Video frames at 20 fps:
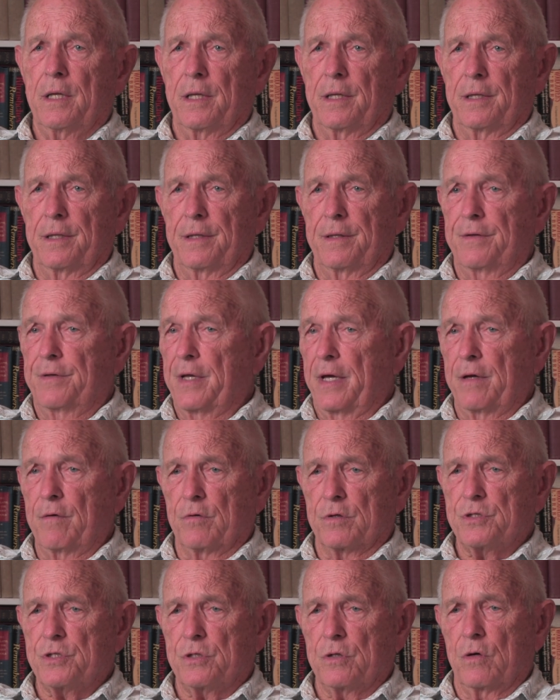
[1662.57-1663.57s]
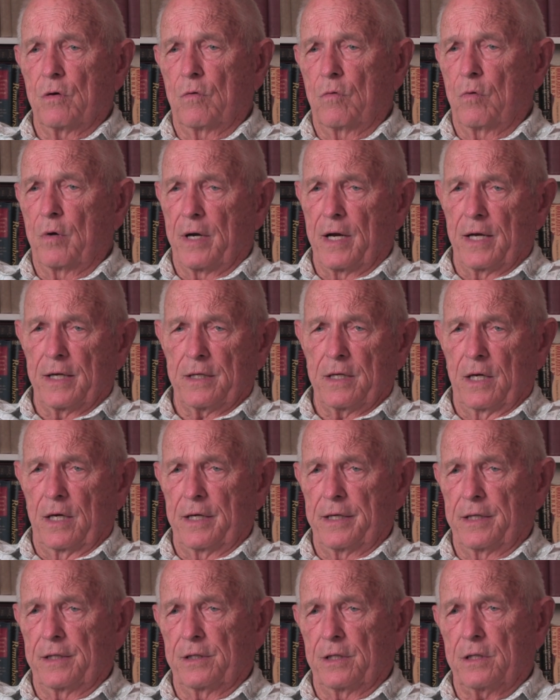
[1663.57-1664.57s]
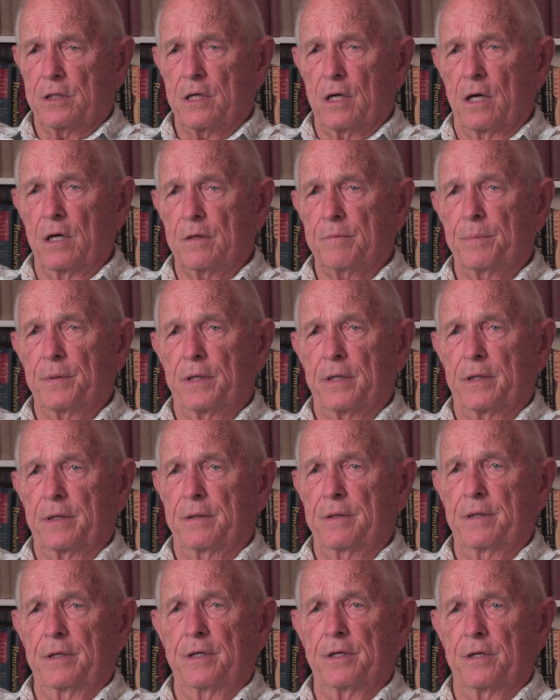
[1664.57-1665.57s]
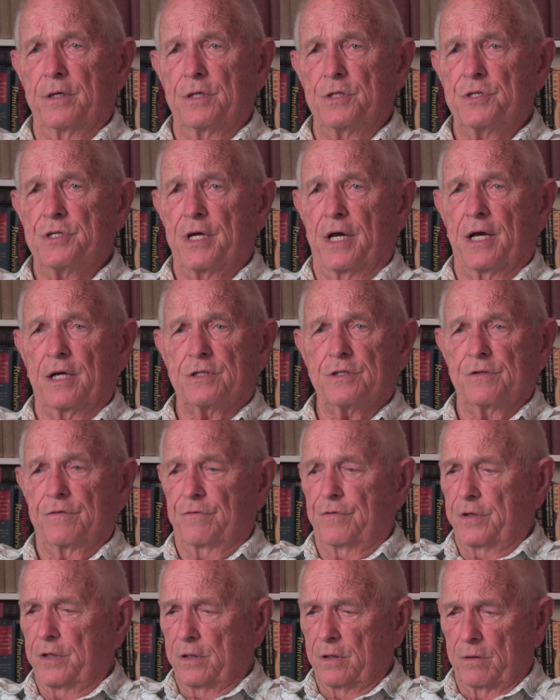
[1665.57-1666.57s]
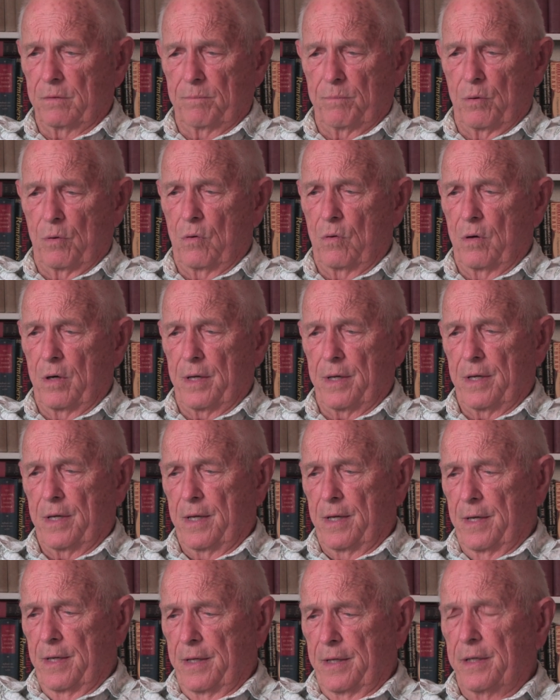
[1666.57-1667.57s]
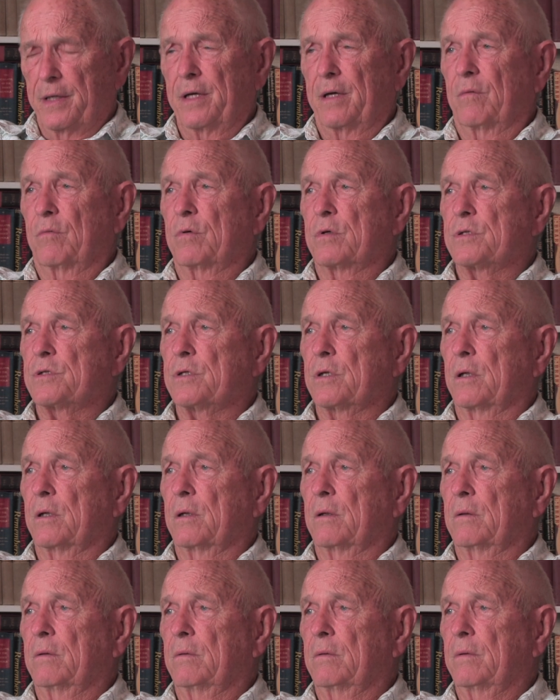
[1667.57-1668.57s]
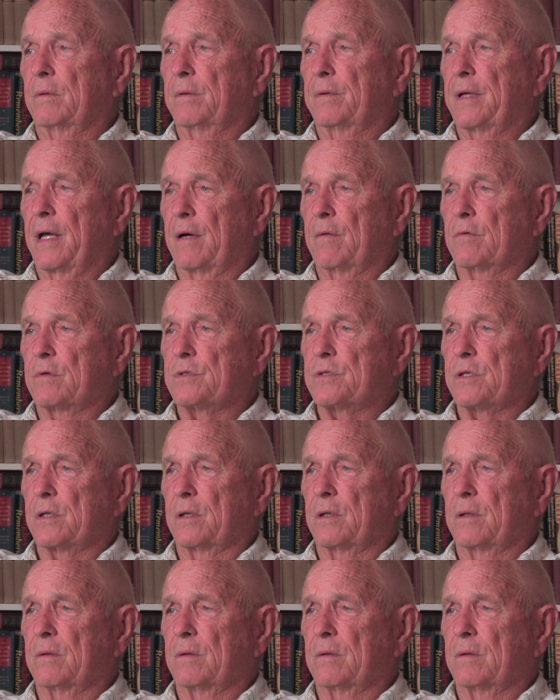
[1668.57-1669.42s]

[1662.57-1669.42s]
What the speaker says: They were so. When I got in the cockpit here in Jacksonville, boy, it was that was